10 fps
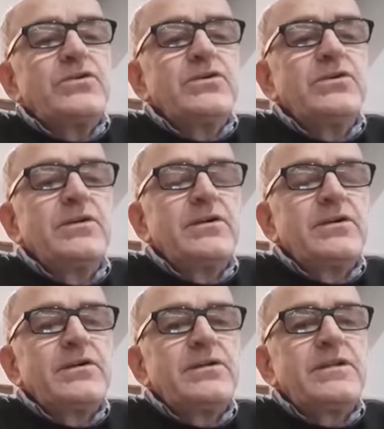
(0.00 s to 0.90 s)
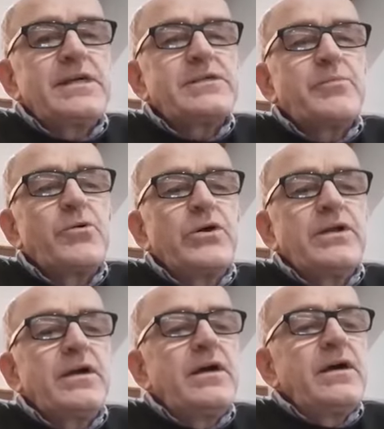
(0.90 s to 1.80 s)
to
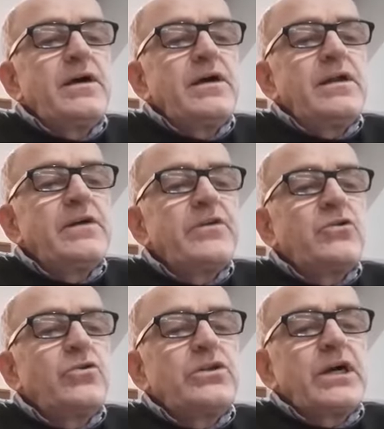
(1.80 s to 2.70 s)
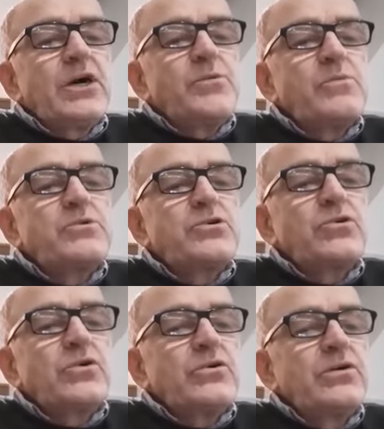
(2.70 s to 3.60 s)
disappoint, never going to come up
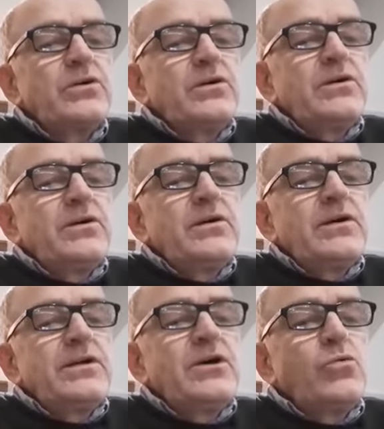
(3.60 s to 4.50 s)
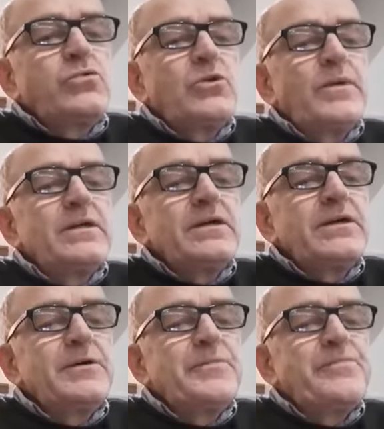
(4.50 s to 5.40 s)
short, and
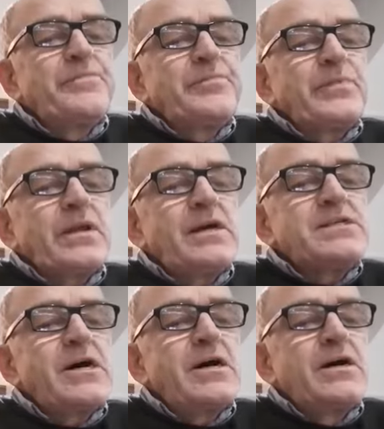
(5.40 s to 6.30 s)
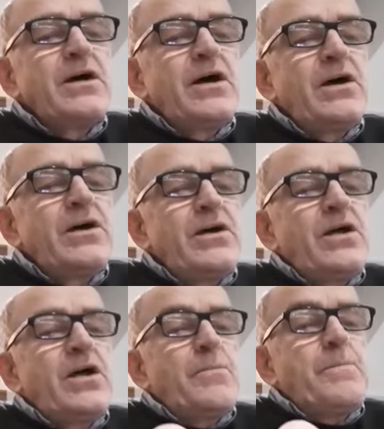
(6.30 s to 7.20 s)
ultimately is a
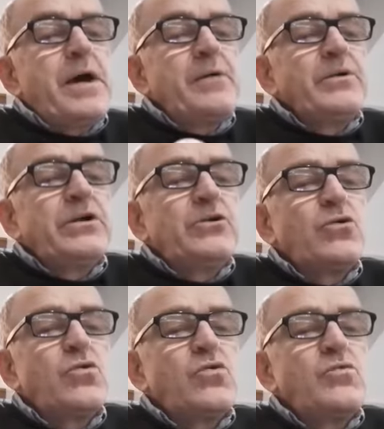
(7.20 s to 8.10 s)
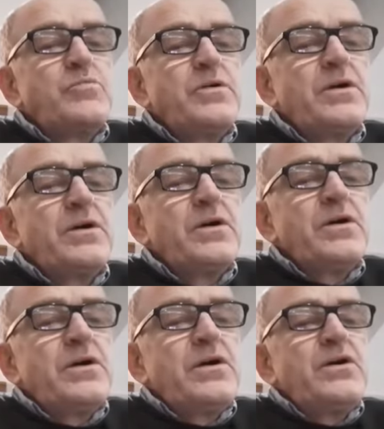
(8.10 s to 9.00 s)
permanent hope
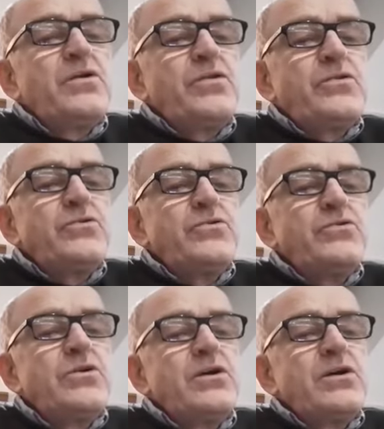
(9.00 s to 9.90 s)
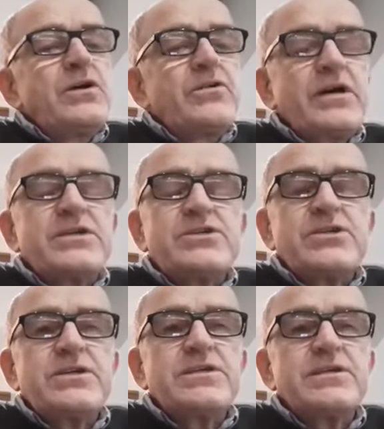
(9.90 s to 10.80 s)
through Christ
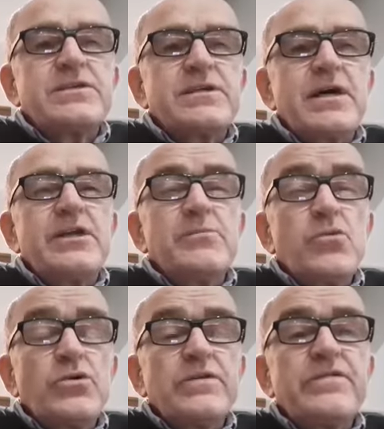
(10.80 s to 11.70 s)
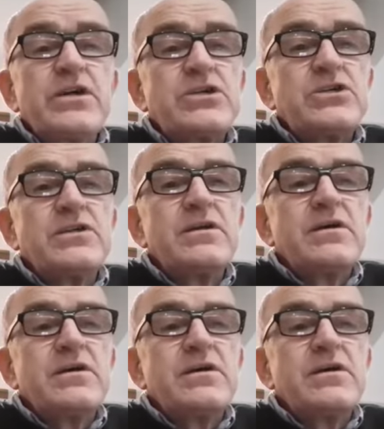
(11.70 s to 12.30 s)
Jesus. And the motivation